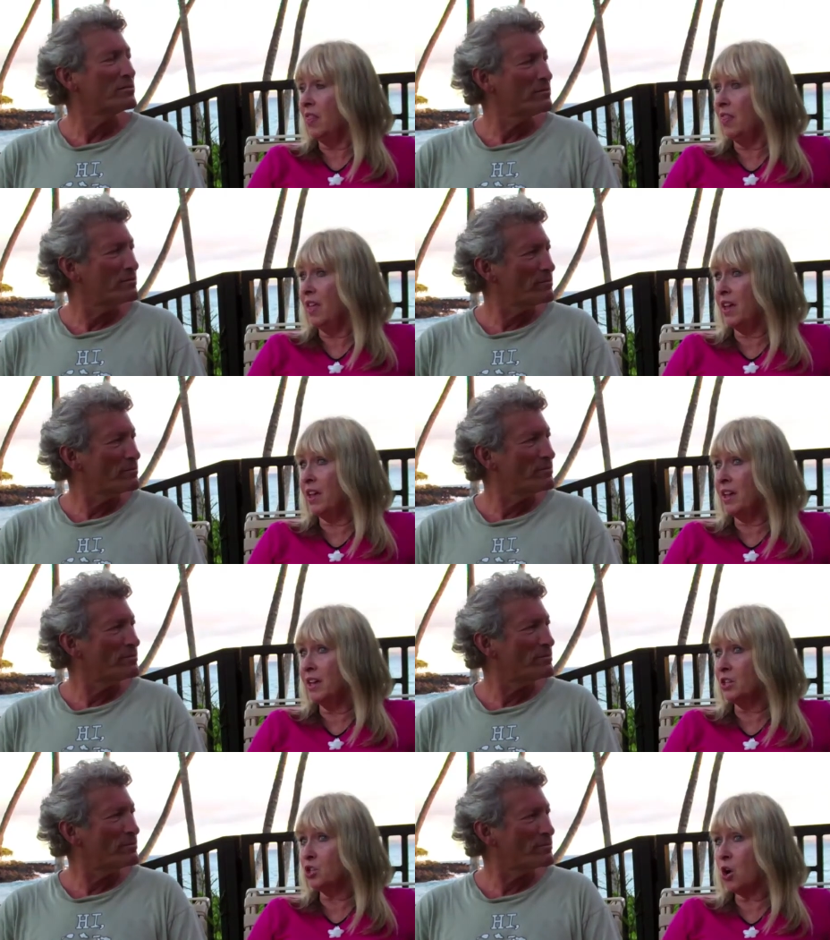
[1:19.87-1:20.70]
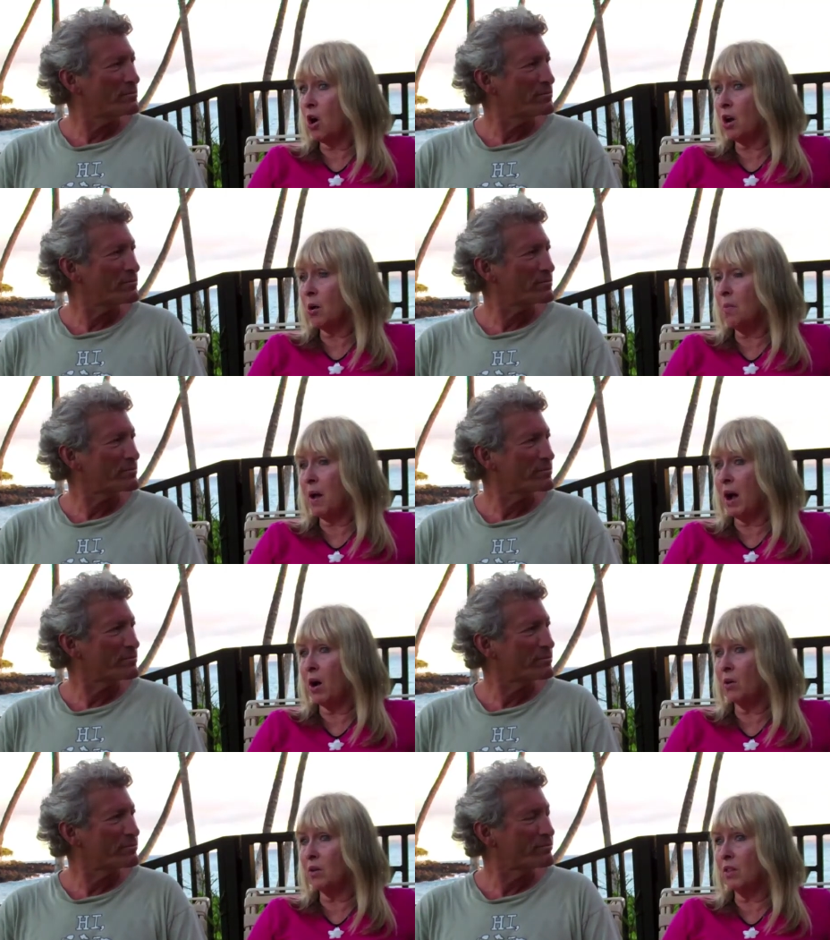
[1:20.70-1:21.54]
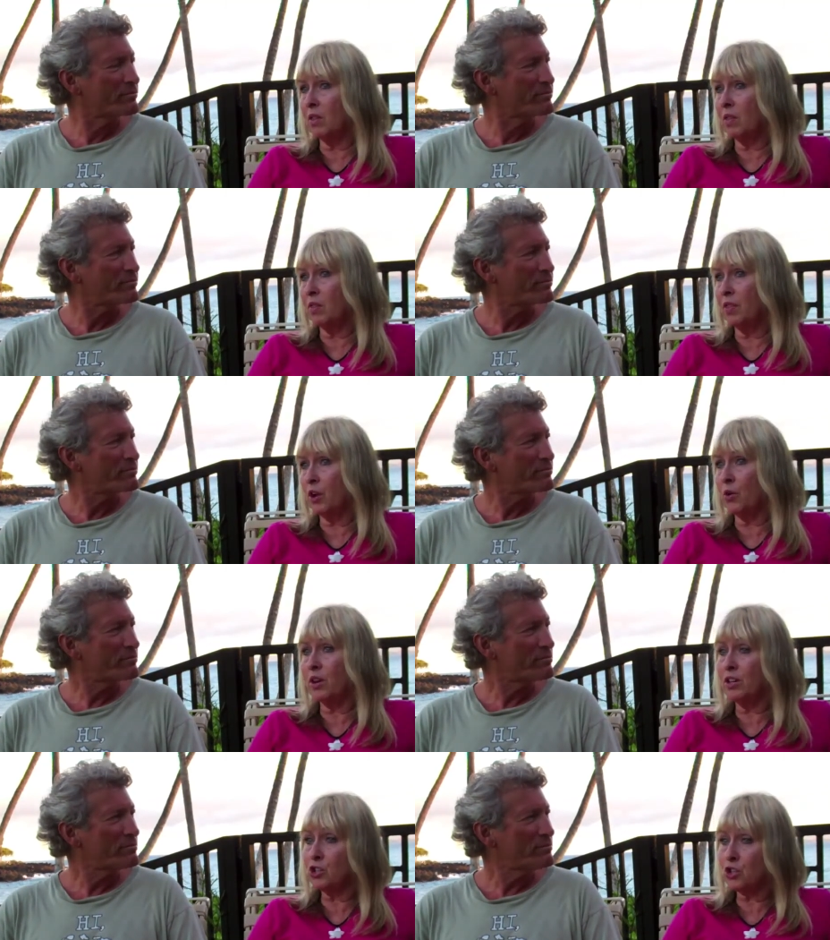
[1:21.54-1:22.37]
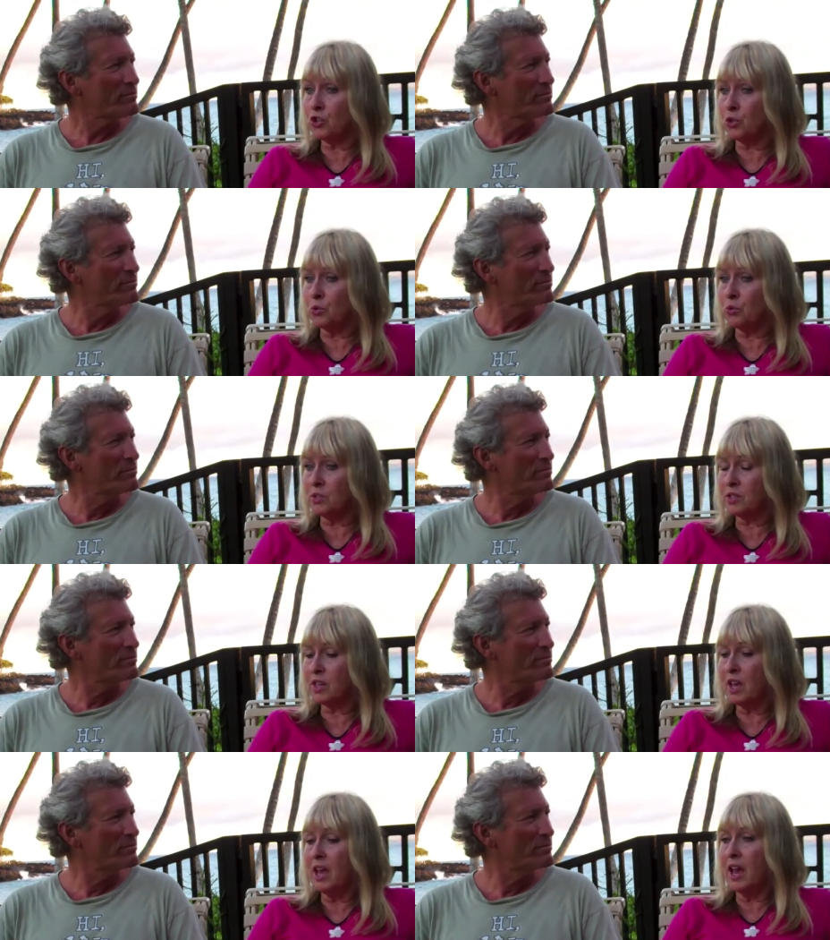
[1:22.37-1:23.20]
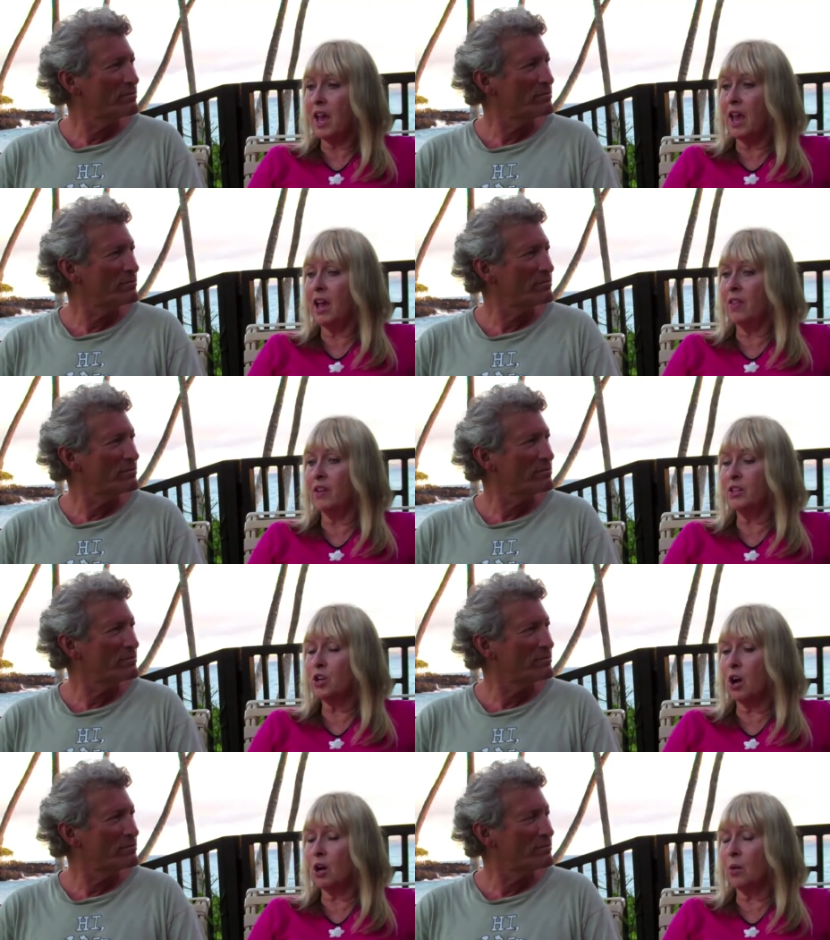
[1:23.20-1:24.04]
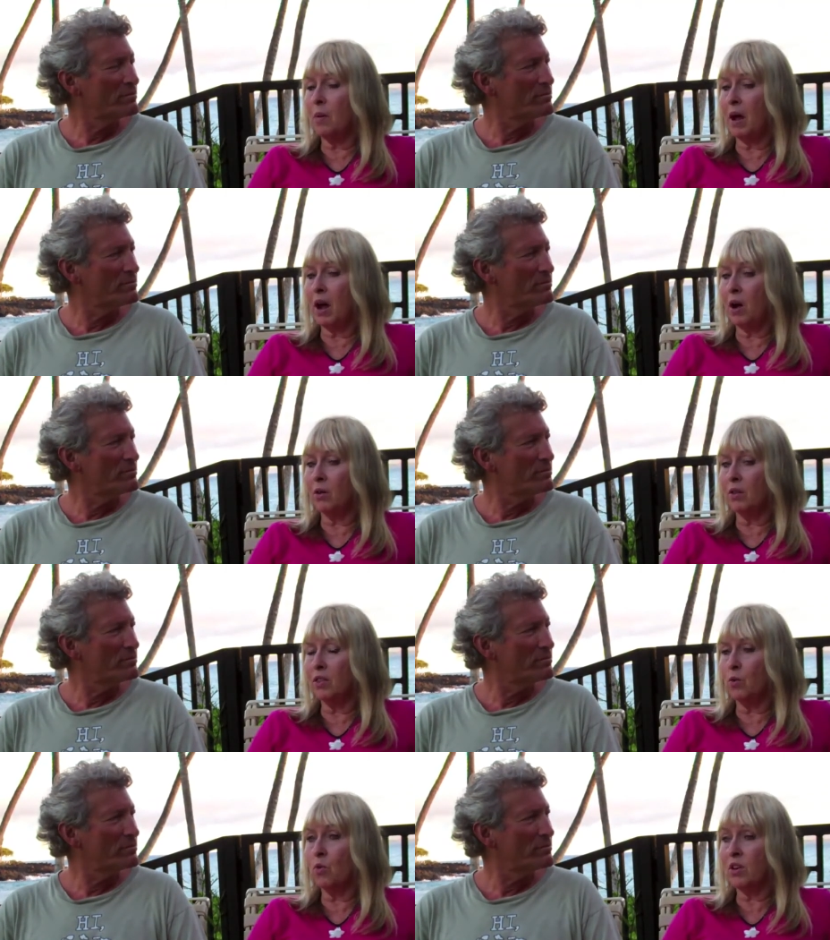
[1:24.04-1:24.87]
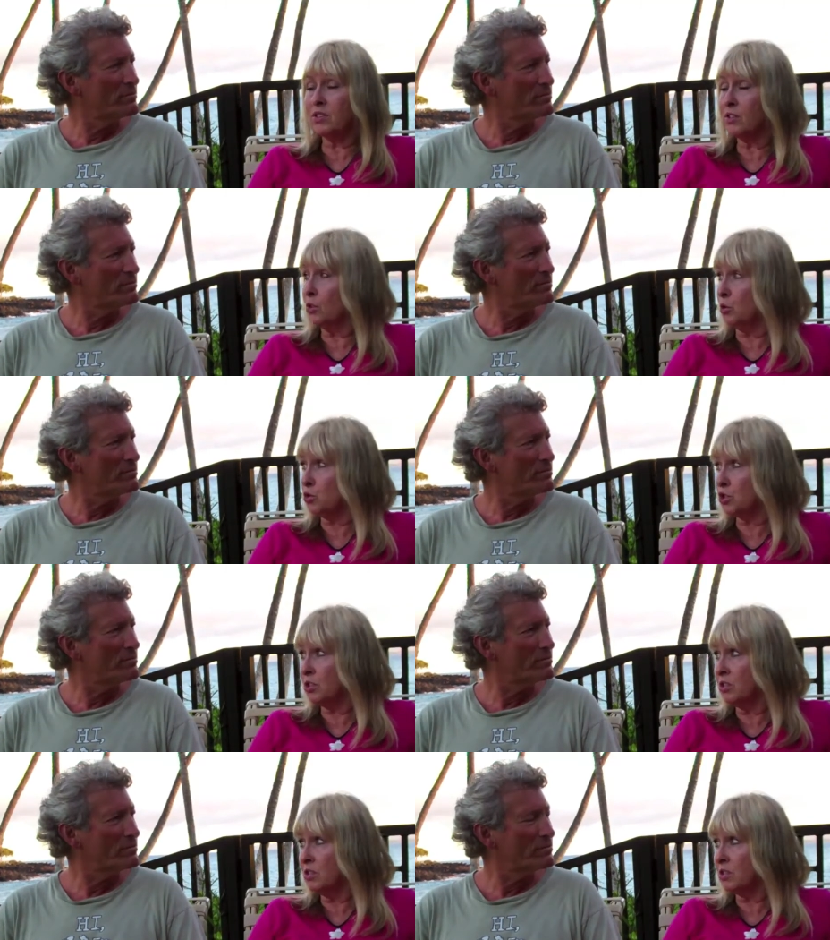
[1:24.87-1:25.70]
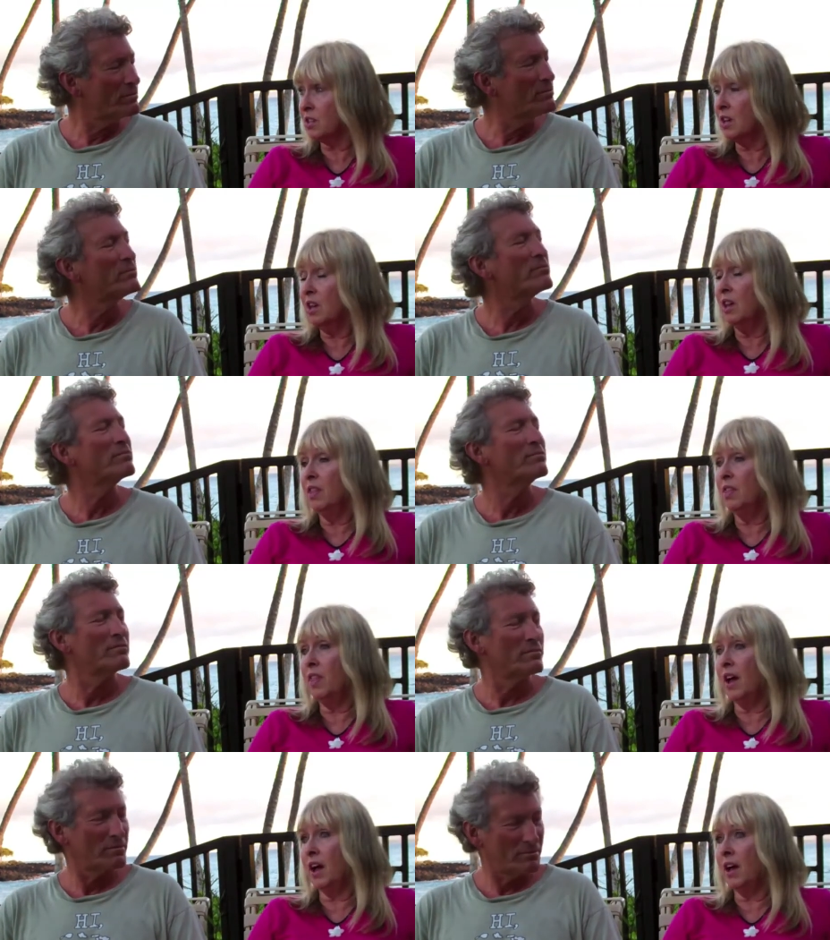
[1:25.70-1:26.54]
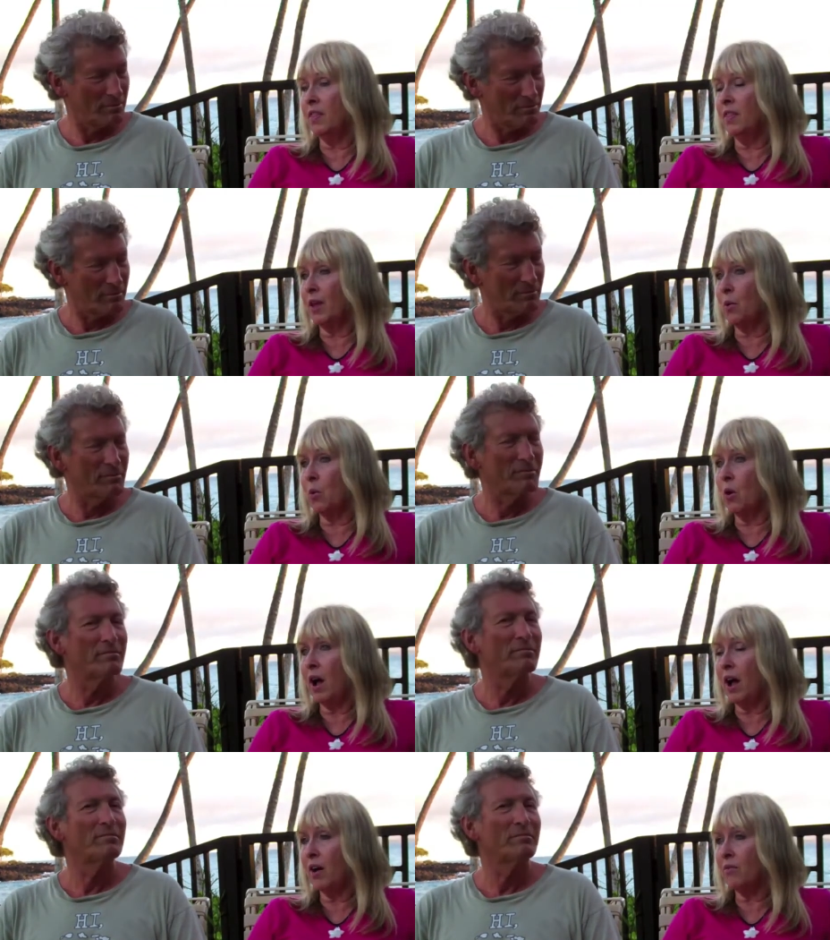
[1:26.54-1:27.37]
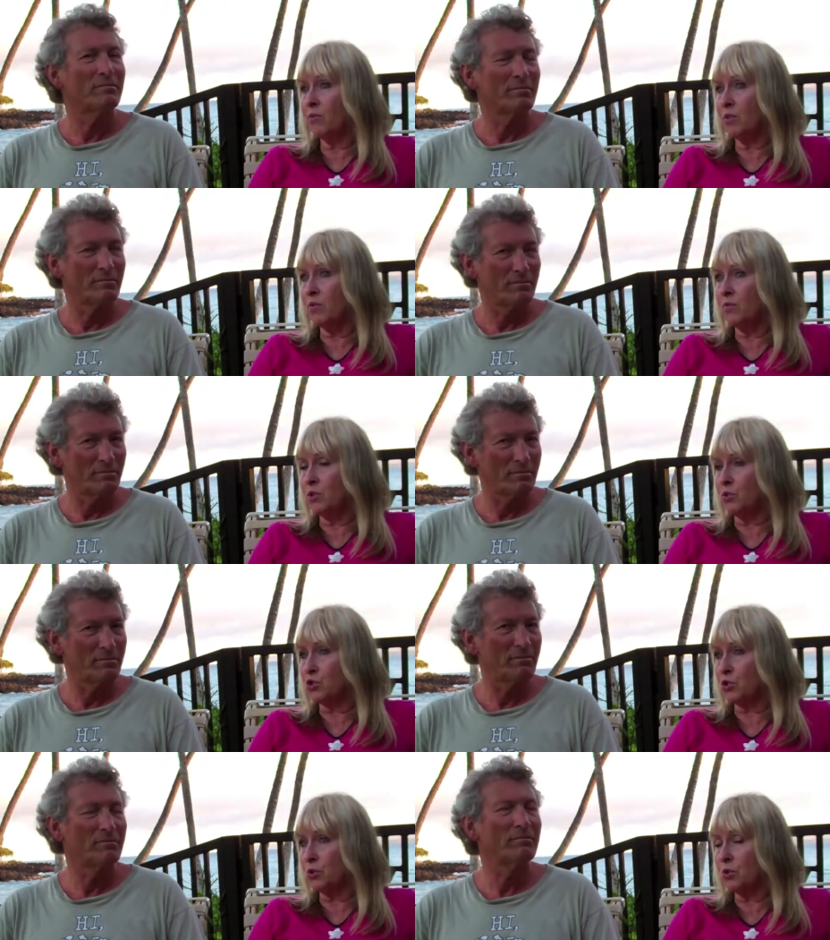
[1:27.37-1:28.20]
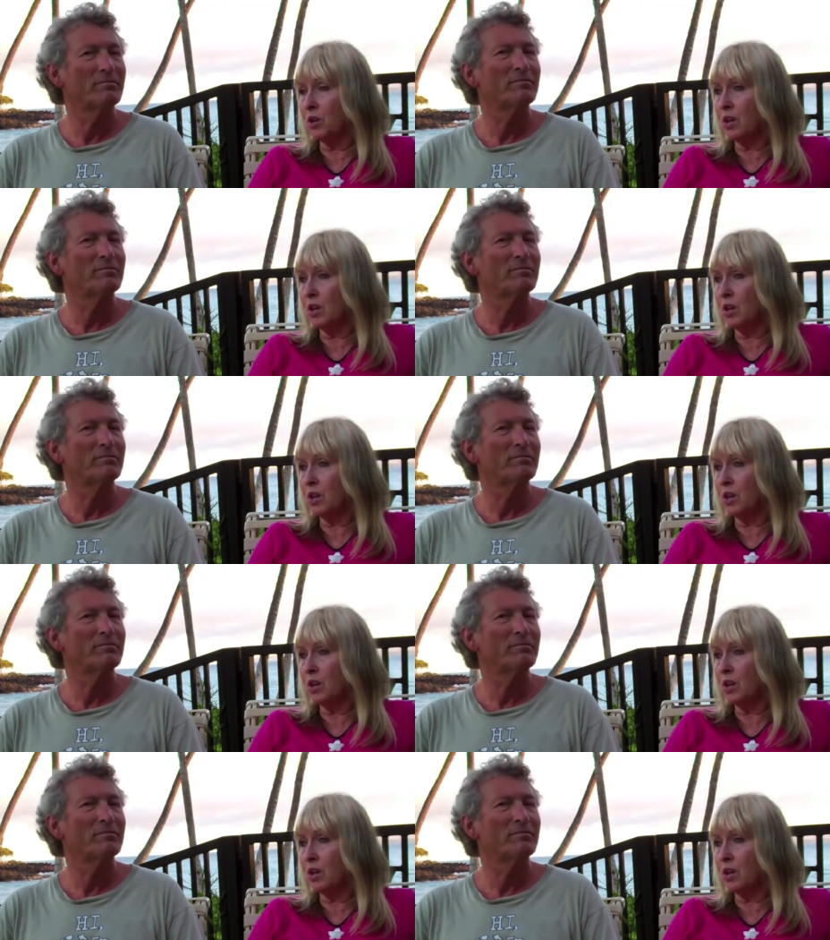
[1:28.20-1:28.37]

Speaker 1: They talk about their issues and they talk about the resolutions that they will have for the future,